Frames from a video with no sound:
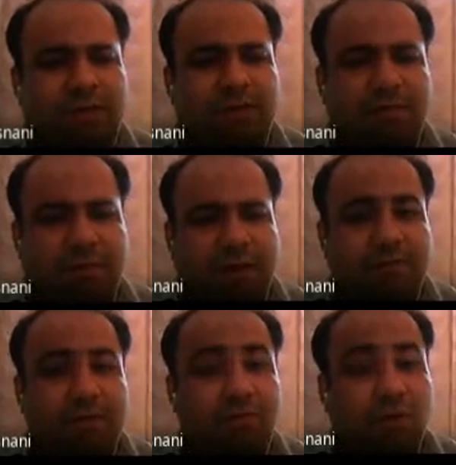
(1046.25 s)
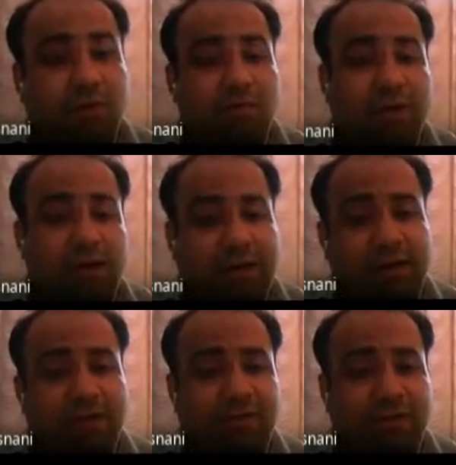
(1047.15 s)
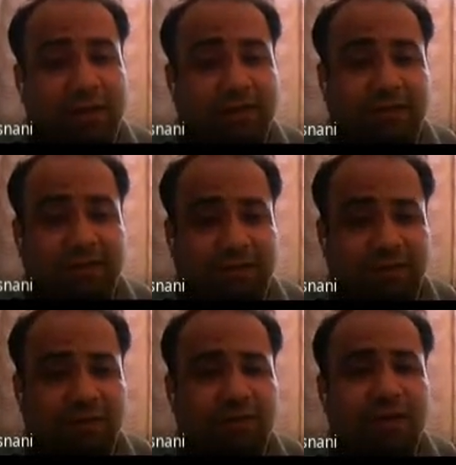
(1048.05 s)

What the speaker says: in the part where molten metal enters the light section